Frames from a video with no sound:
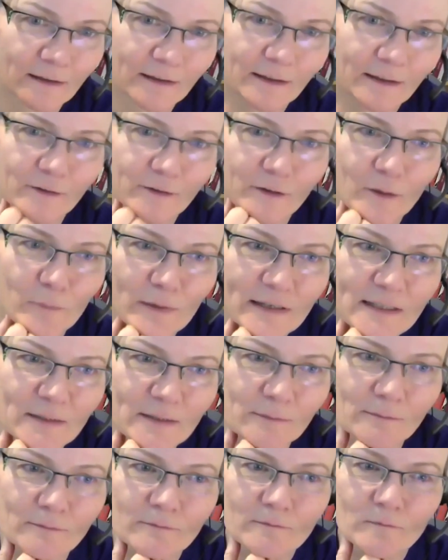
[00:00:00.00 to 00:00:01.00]
you know there'll be
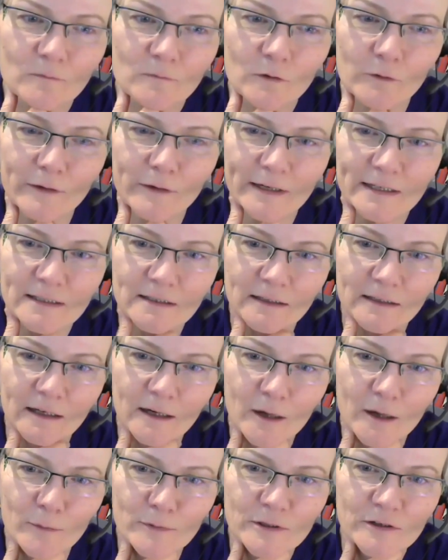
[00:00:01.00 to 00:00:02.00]
some great
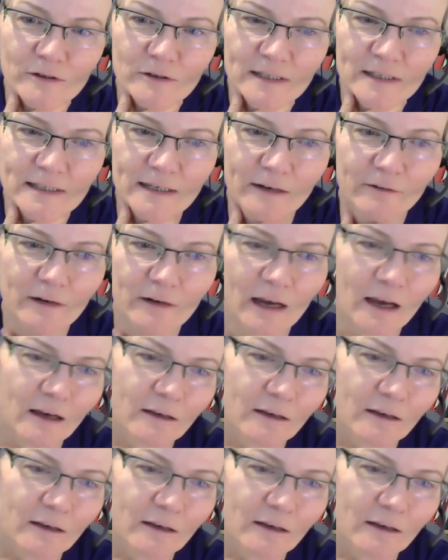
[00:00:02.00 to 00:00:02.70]
opportunities there.